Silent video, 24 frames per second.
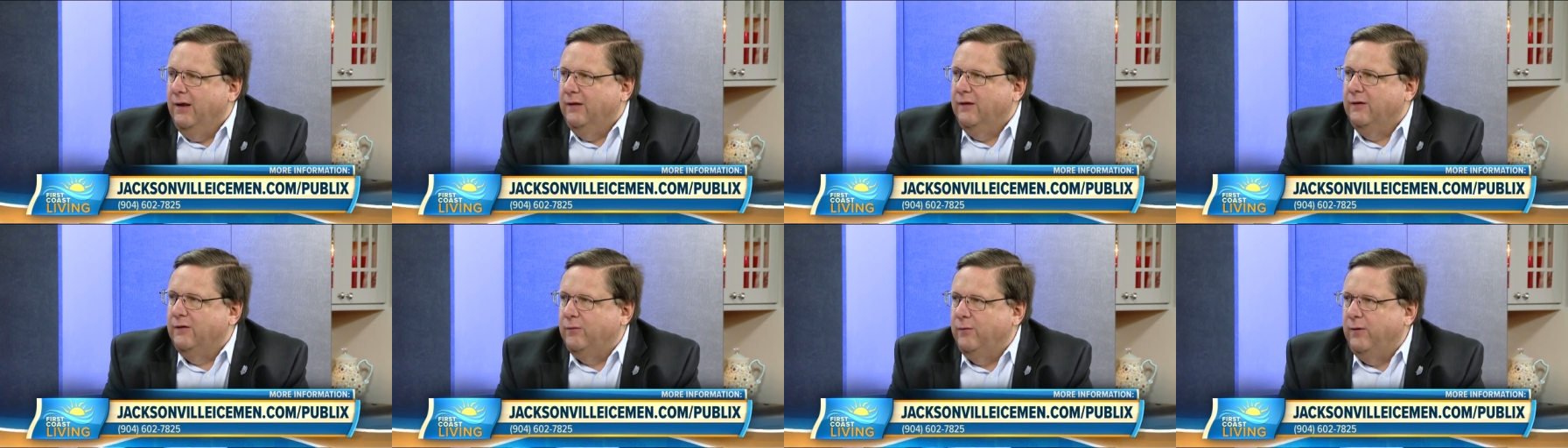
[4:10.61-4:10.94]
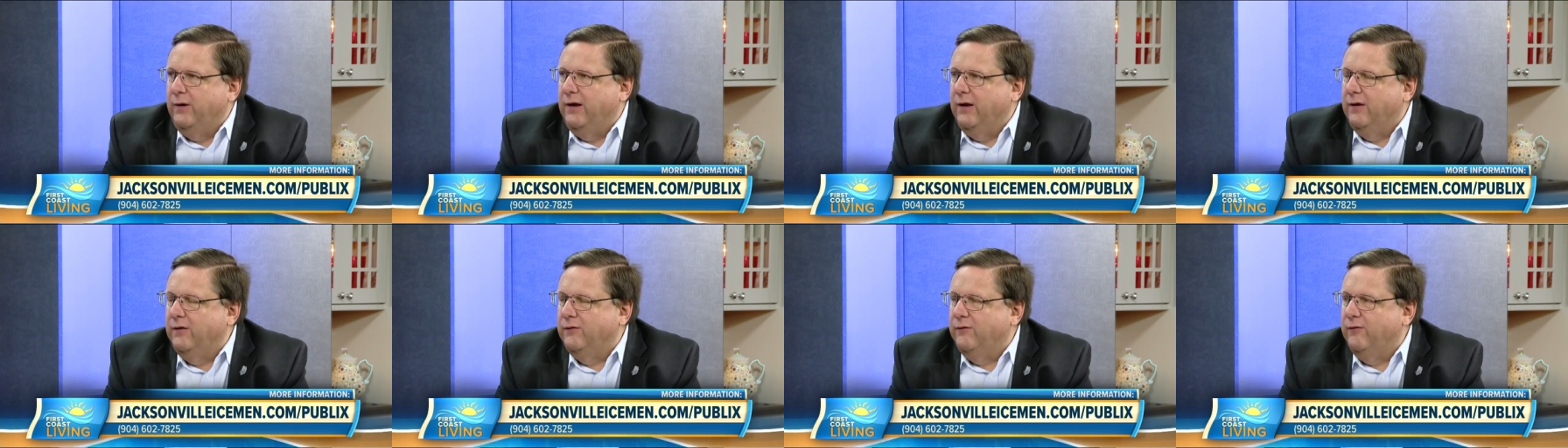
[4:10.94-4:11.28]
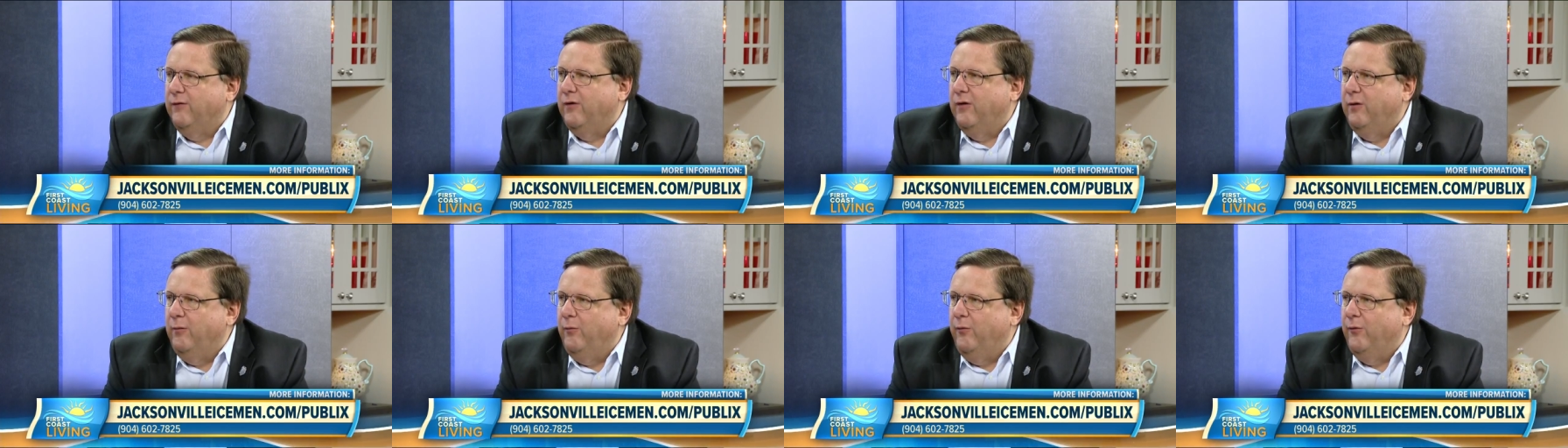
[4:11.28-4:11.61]
this weekend's
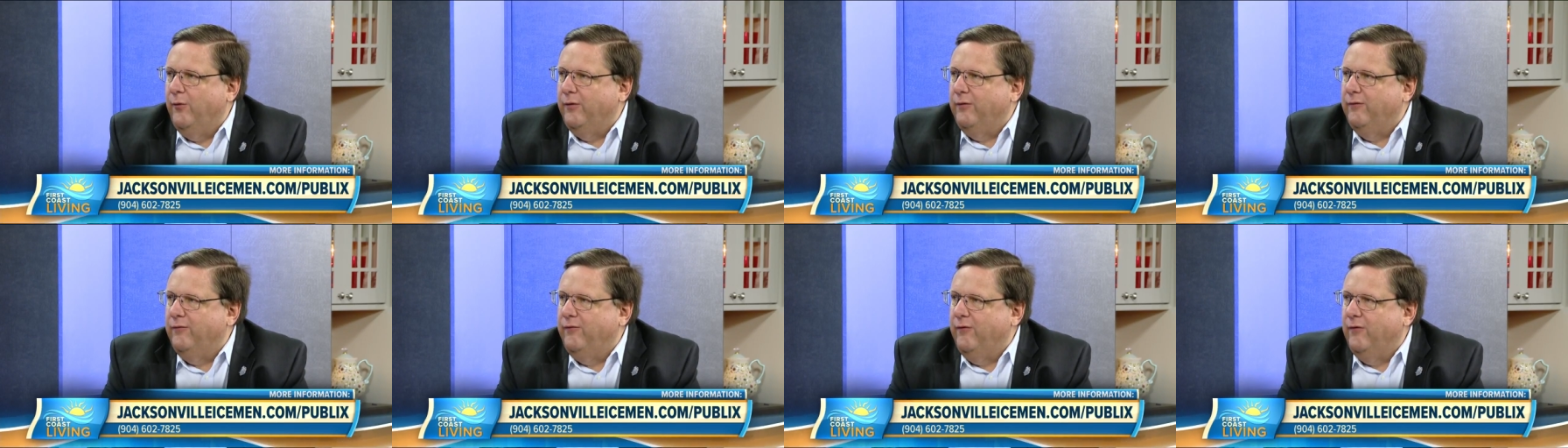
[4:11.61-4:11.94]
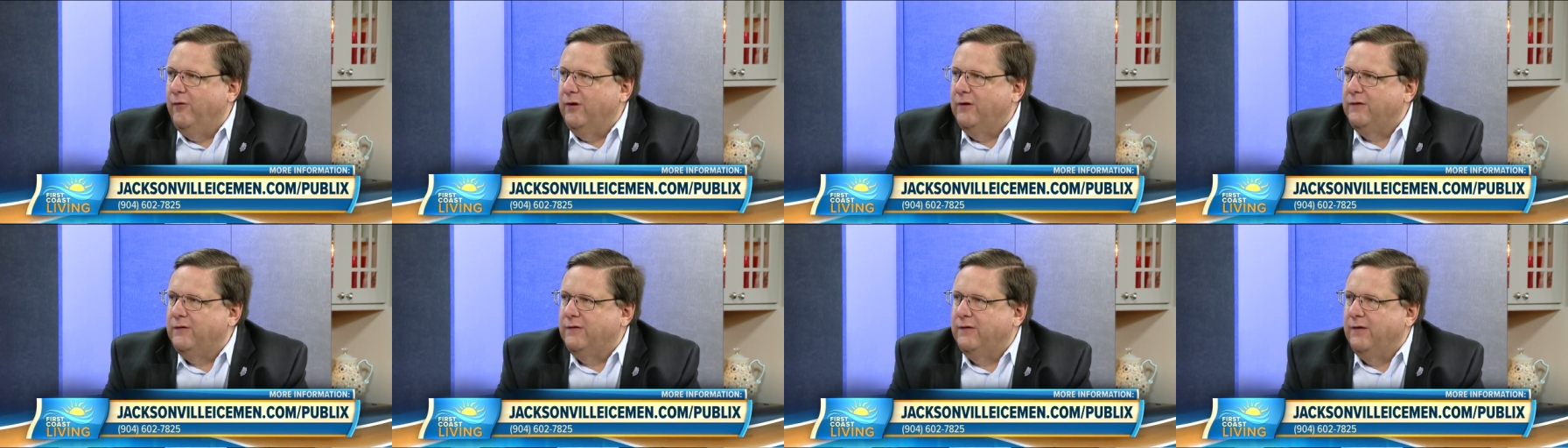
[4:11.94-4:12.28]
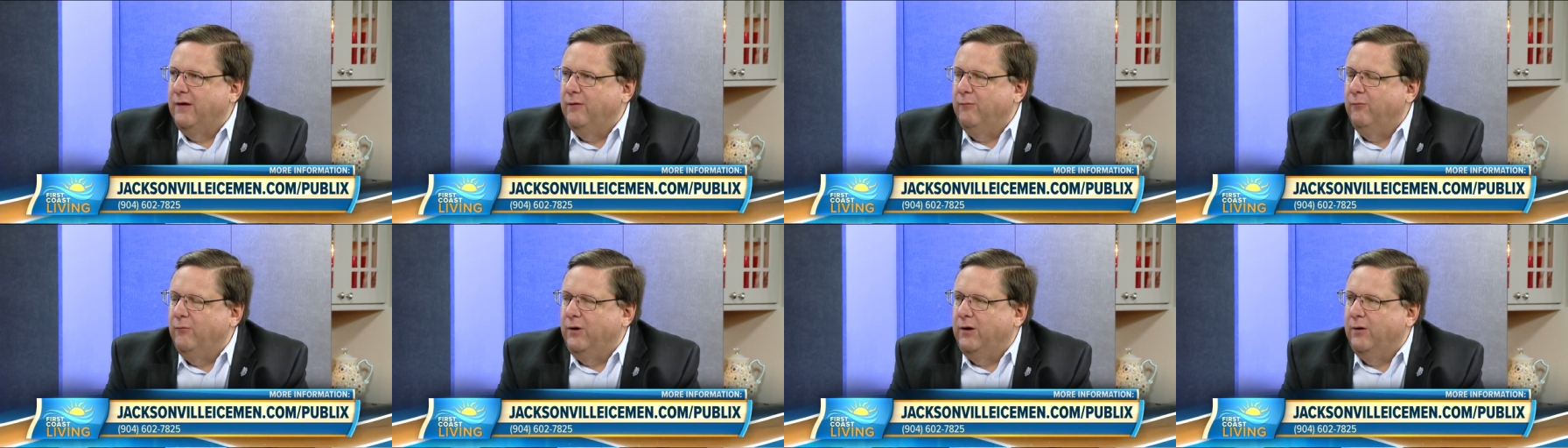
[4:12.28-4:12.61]
very important for us,
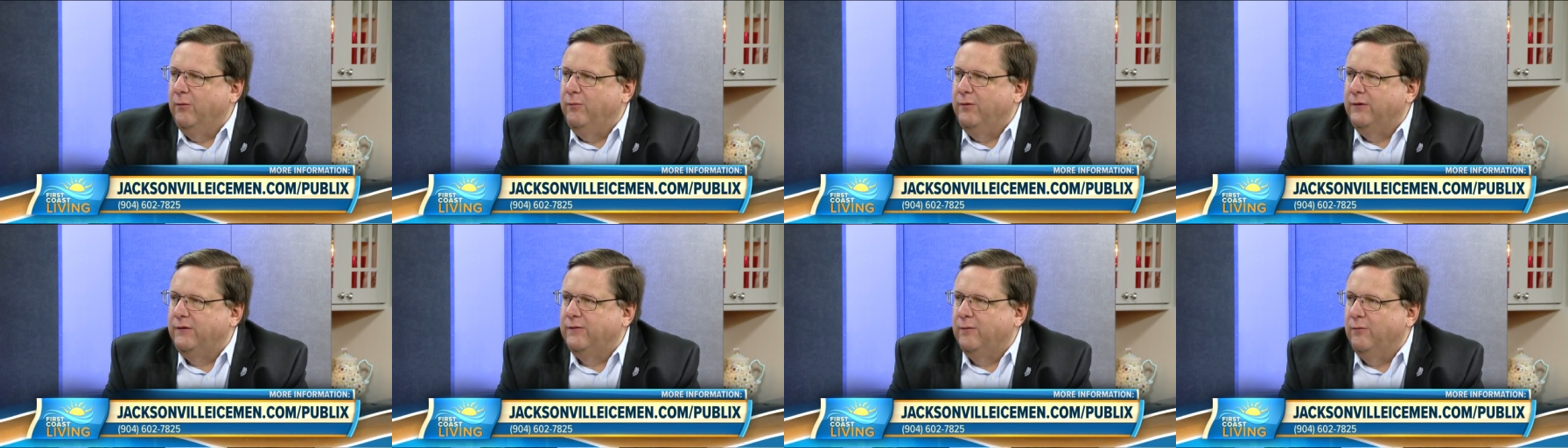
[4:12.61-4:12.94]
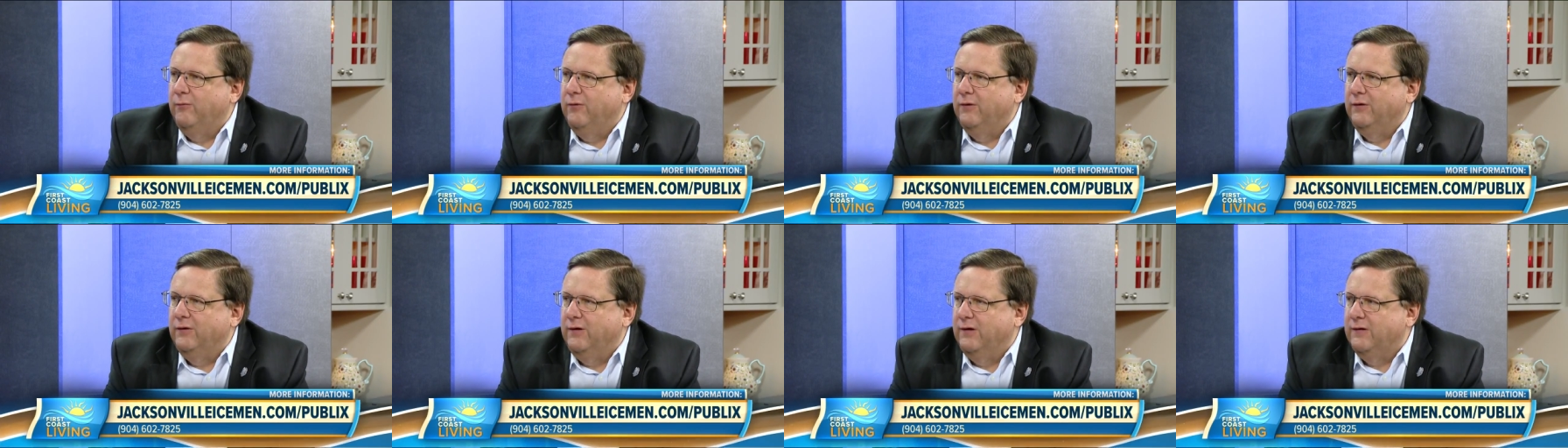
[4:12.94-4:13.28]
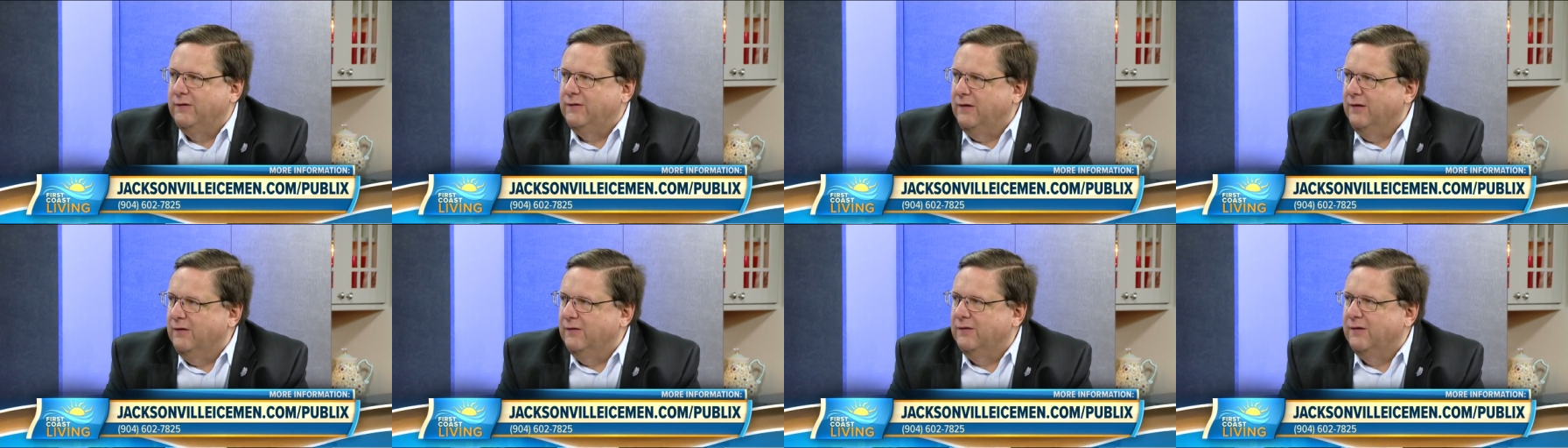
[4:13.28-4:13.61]
and we can put some real
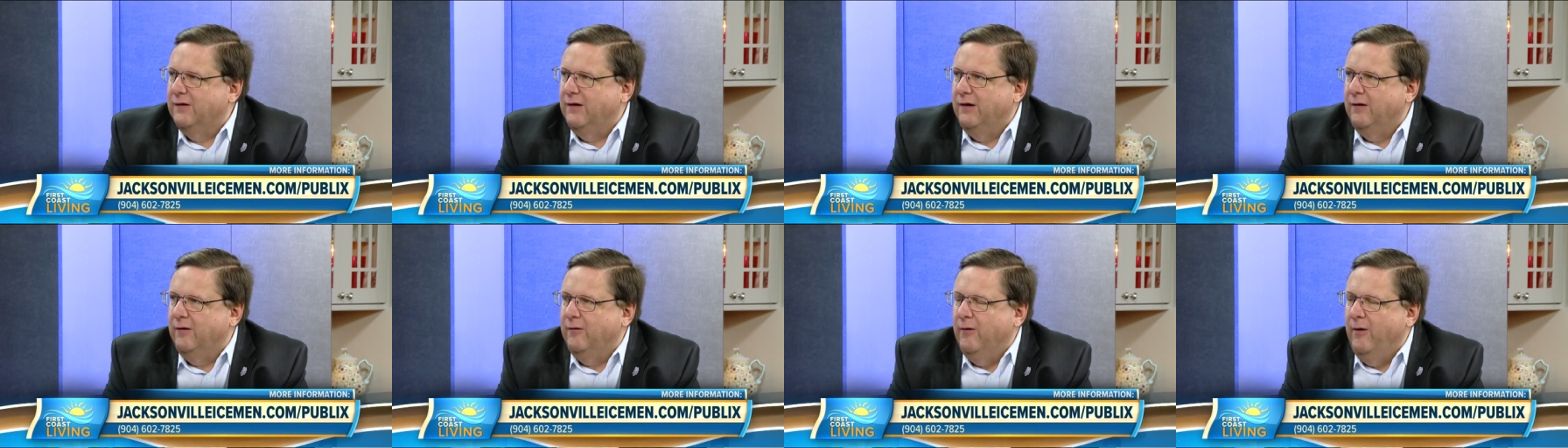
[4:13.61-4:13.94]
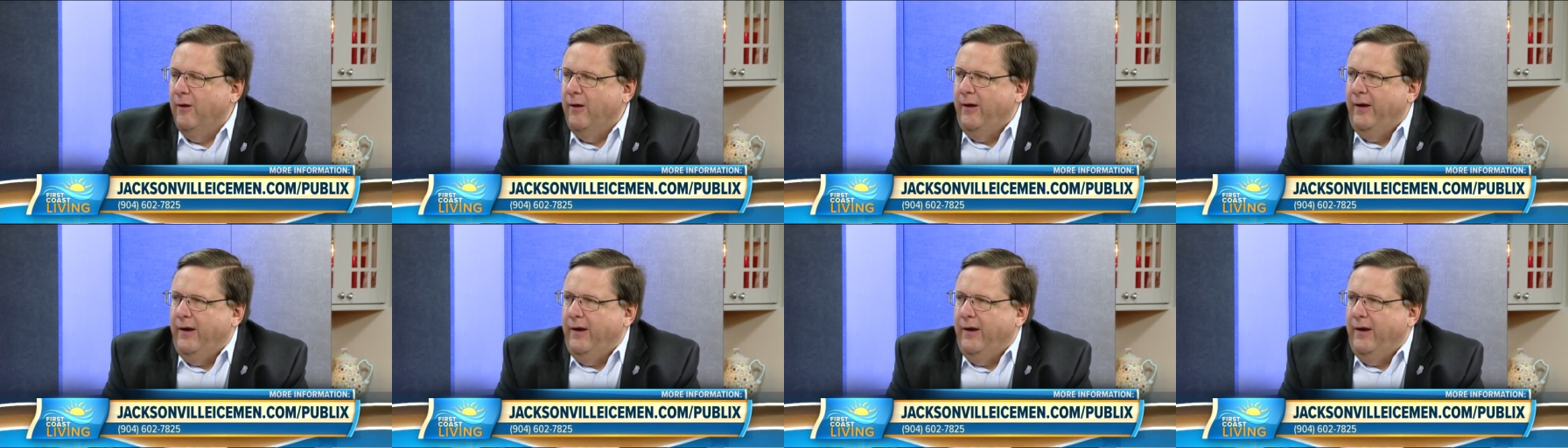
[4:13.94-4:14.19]
distance in,